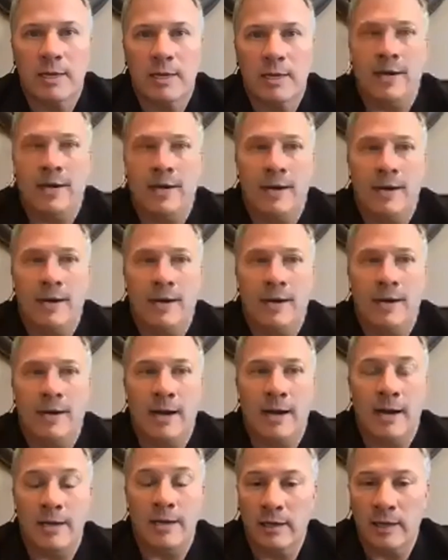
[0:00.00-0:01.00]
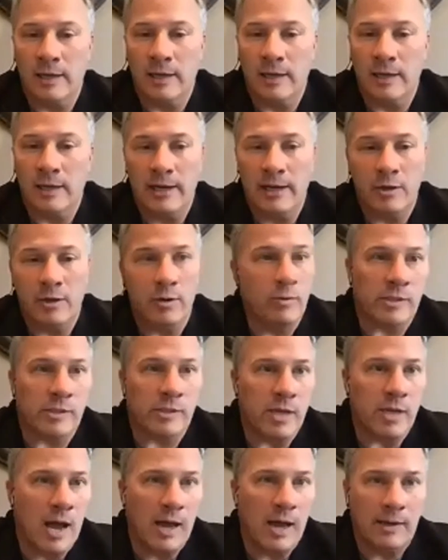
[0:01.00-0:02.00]
a young lady who is
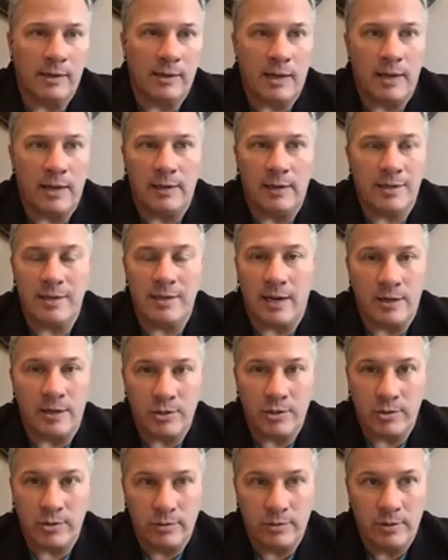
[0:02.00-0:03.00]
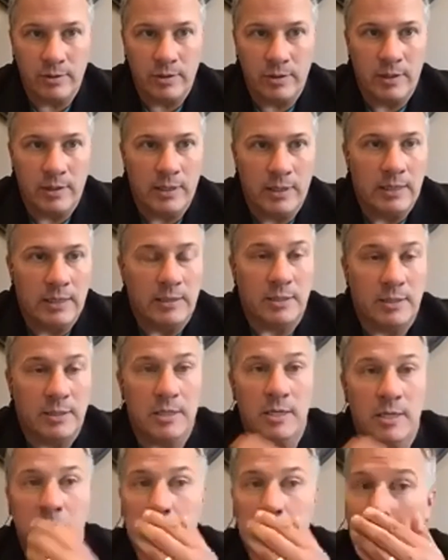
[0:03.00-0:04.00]
not a teenager, she
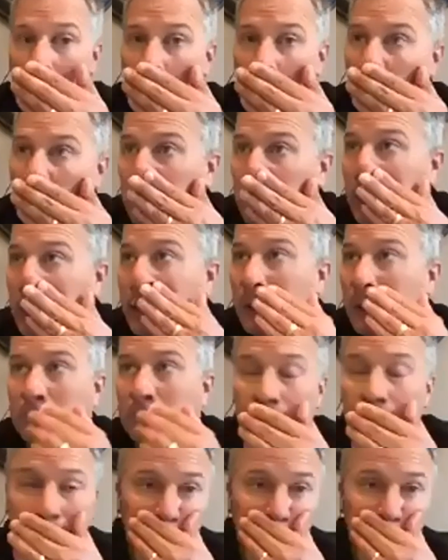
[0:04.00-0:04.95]
is probably